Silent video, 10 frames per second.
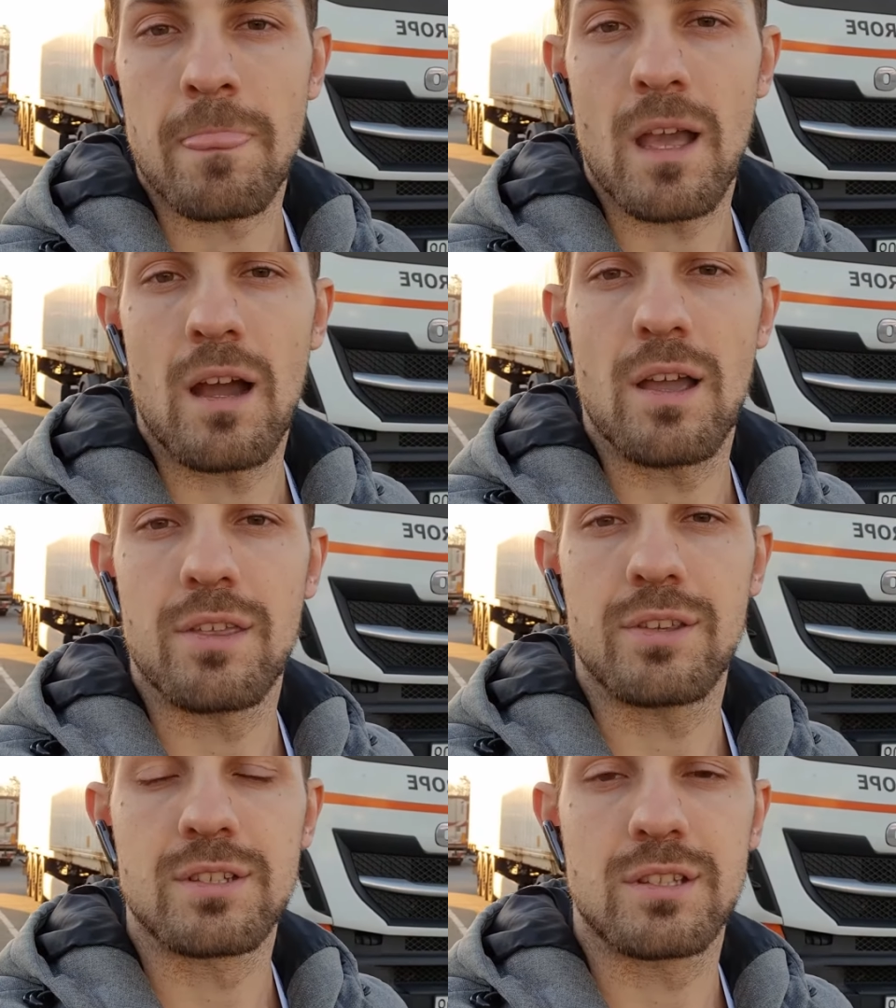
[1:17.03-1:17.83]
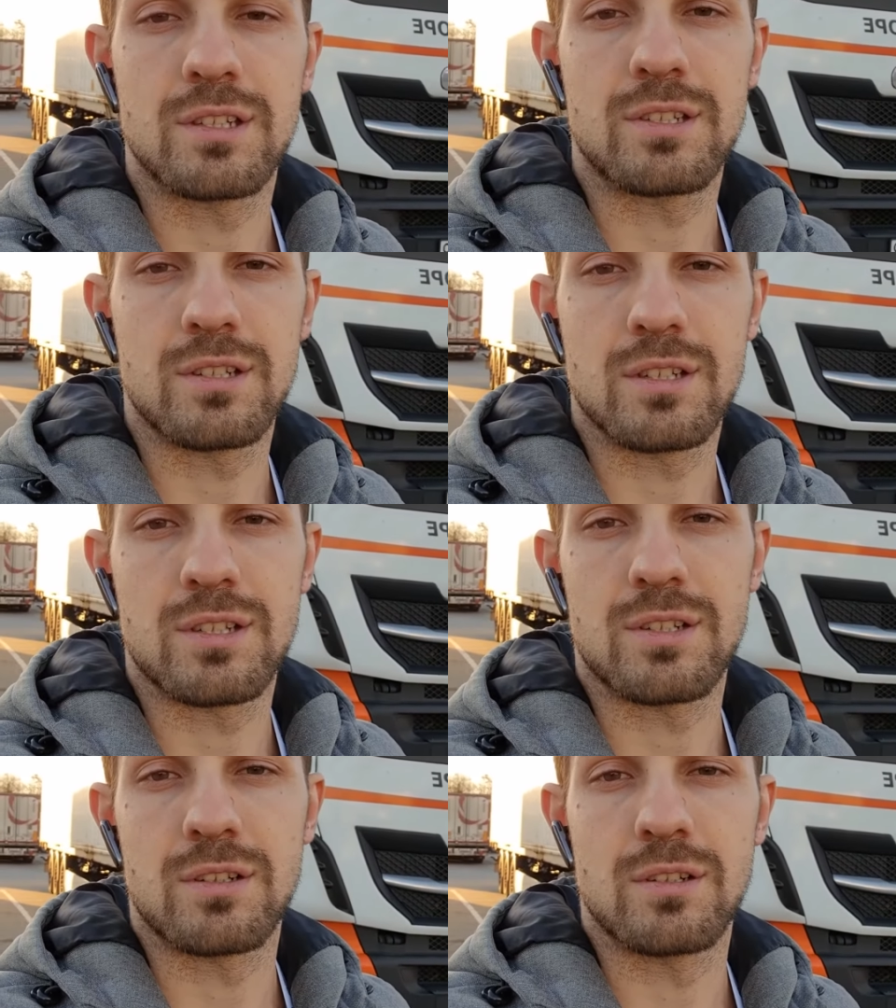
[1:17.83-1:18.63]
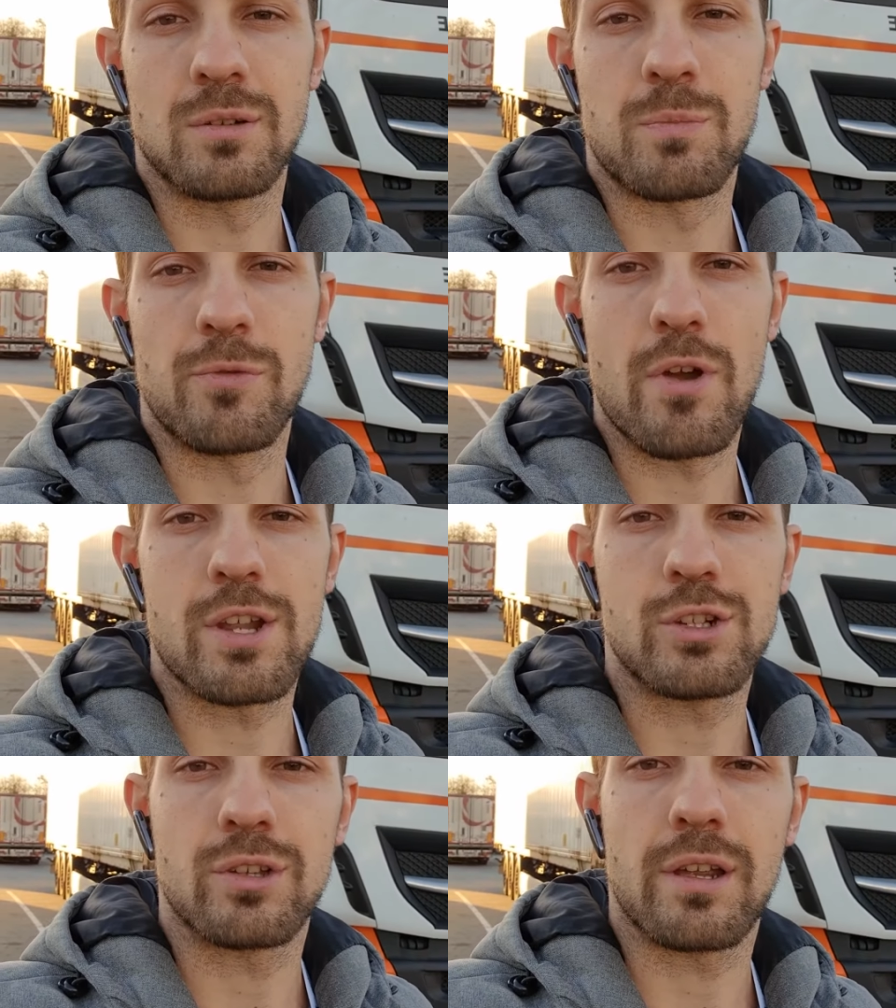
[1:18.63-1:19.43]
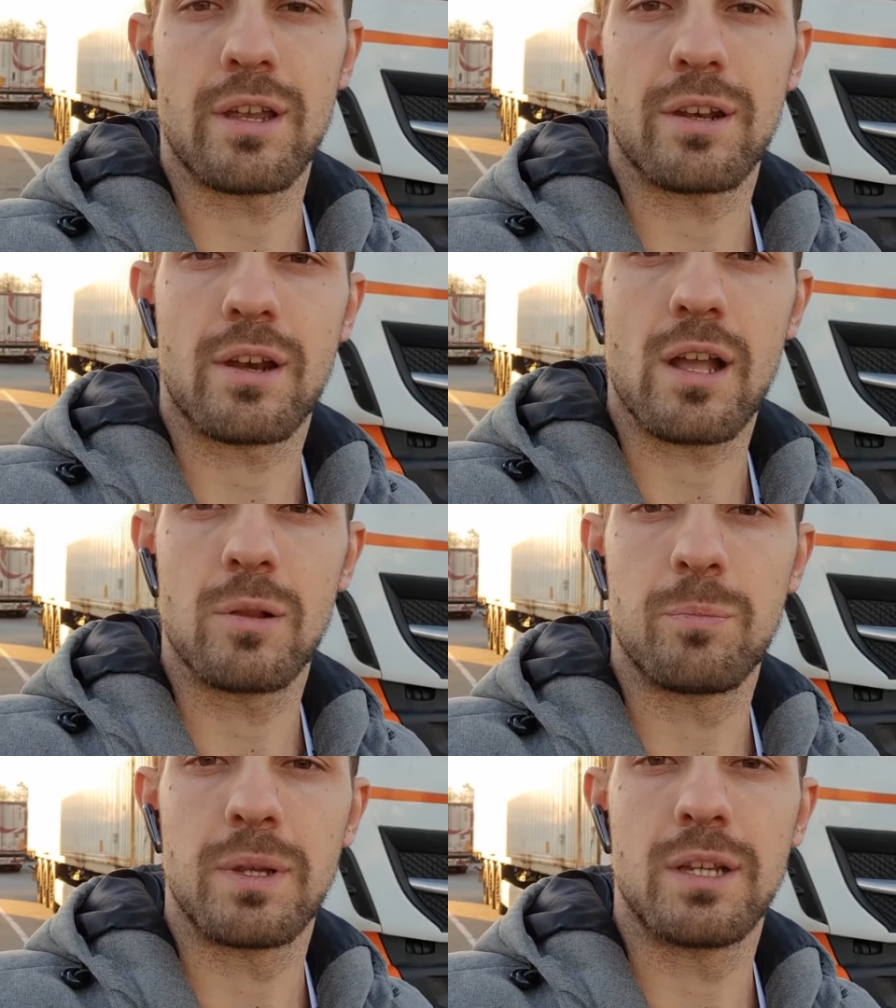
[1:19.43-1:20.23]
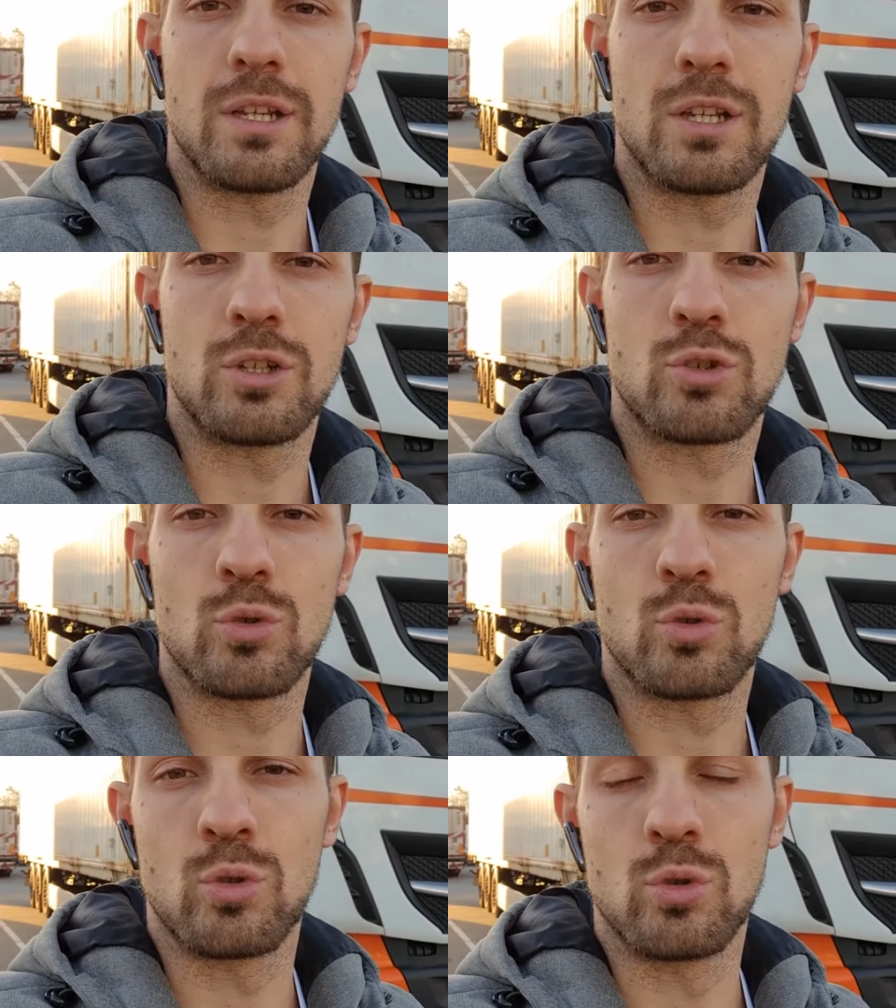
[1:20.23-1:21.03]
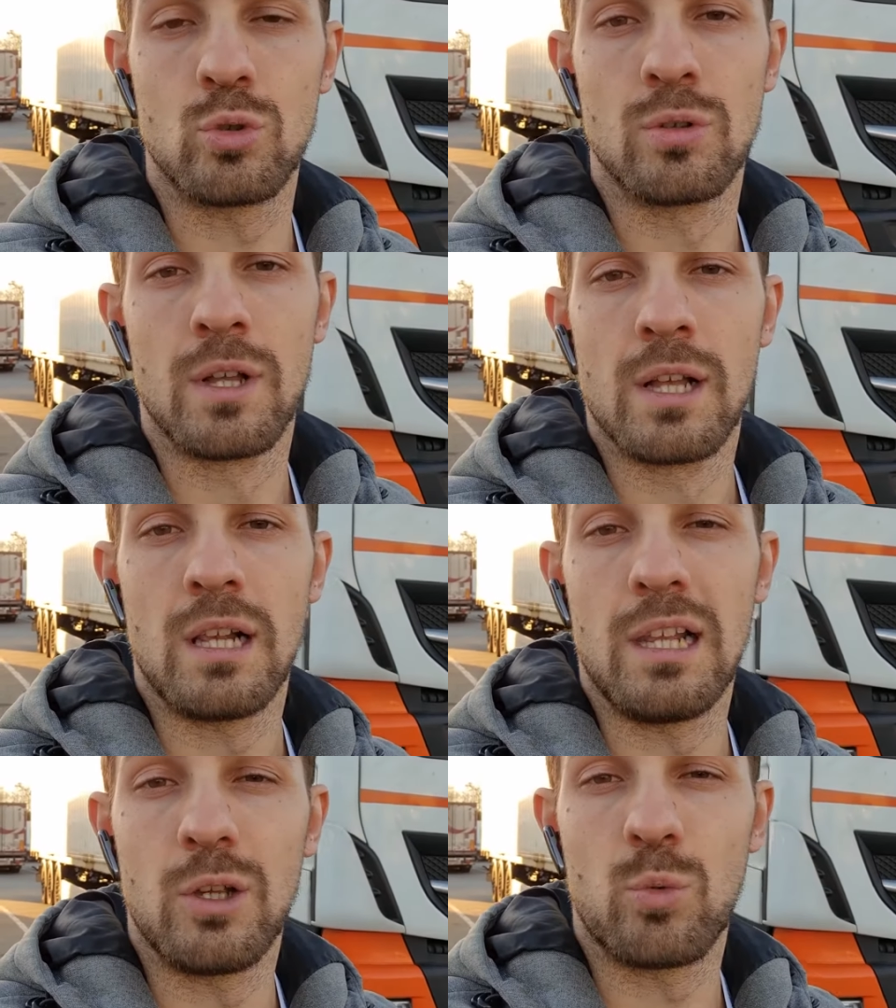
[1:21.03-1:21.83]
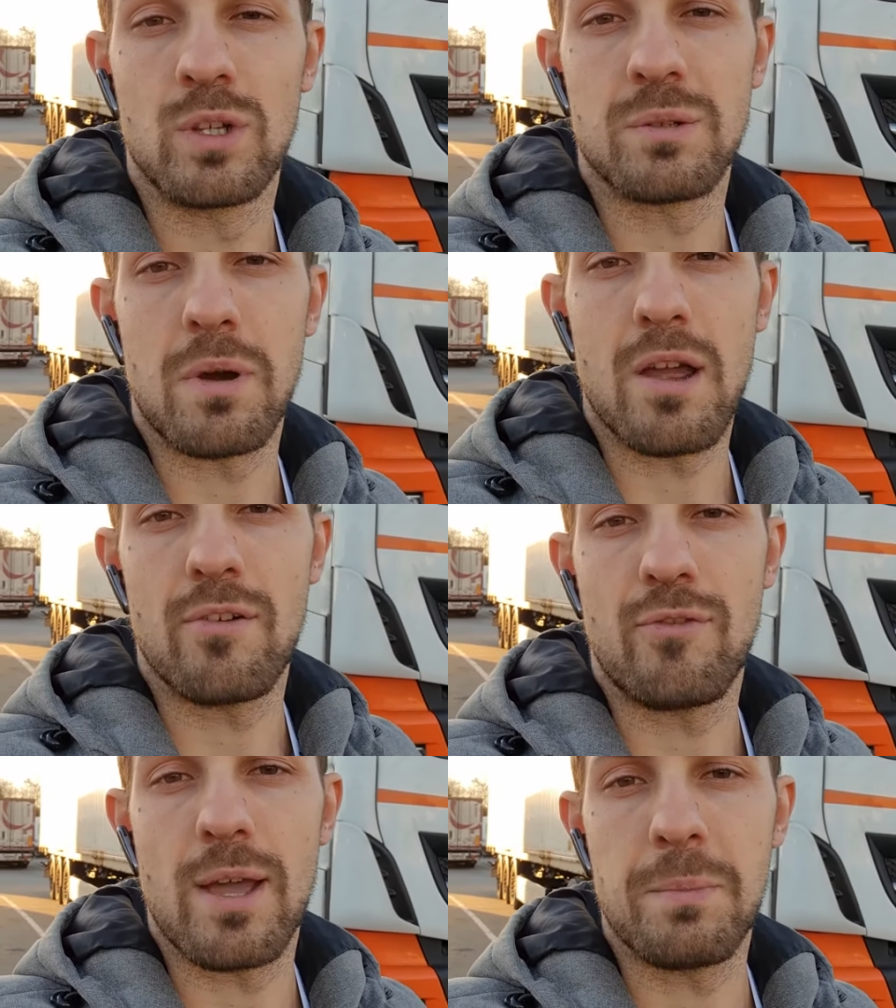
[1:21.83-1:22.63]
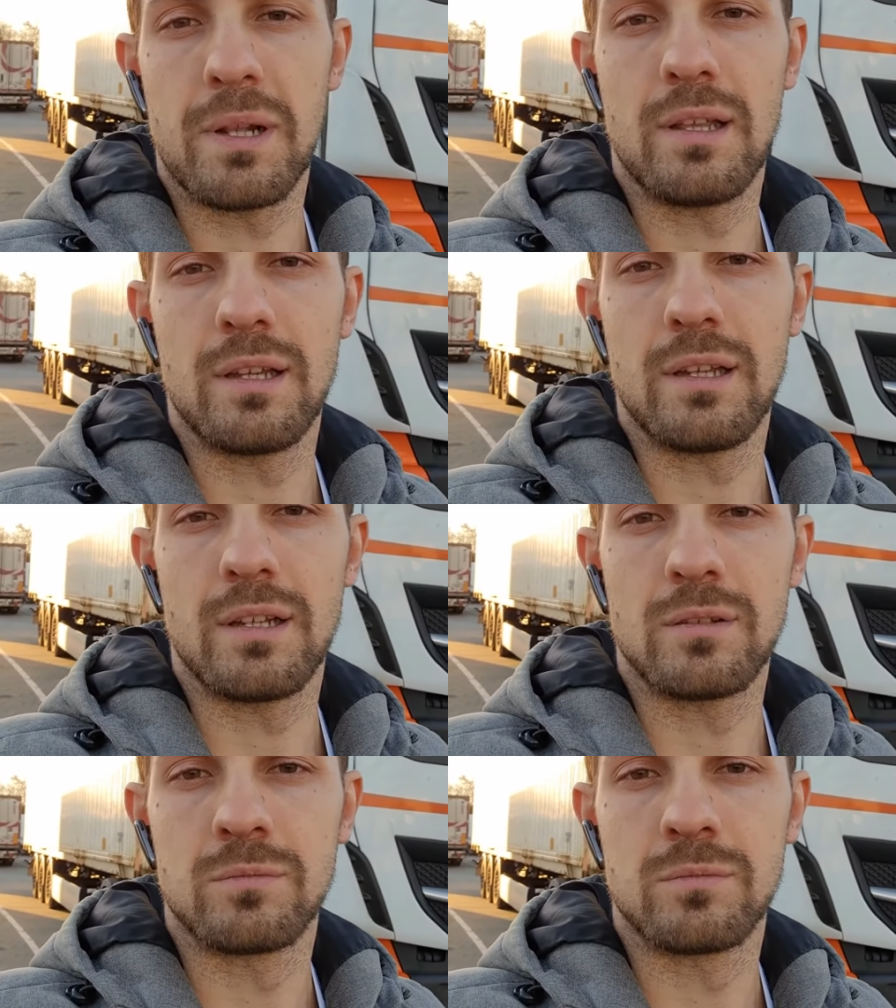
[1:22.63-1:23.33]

I think that this profession can help me to live with my family